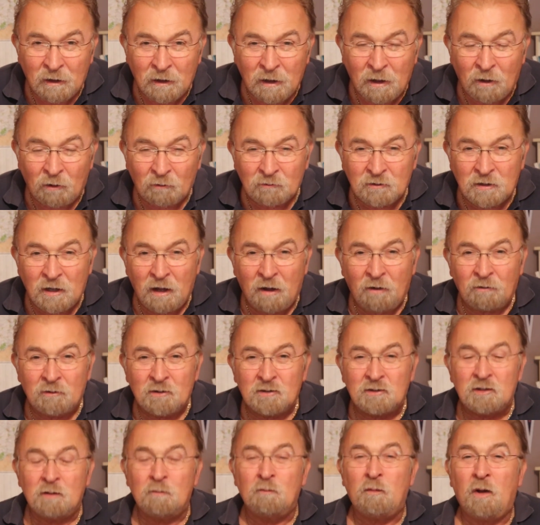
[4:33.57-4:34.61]
Hell Town
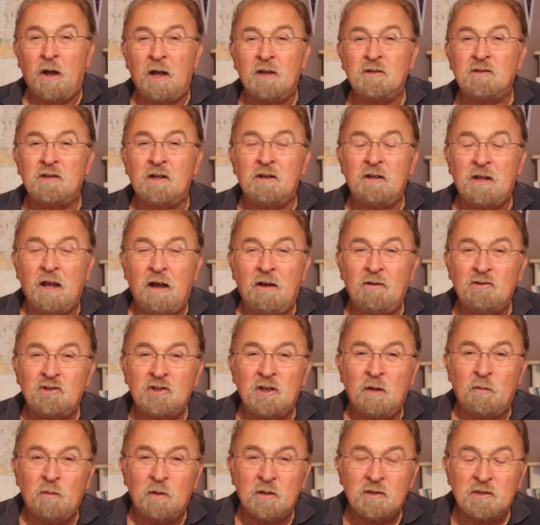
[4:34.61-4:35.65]
is in Boston
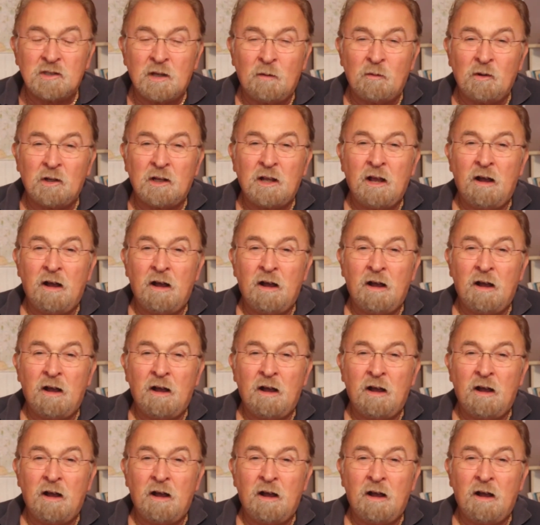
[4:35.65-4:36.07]
Township in Summit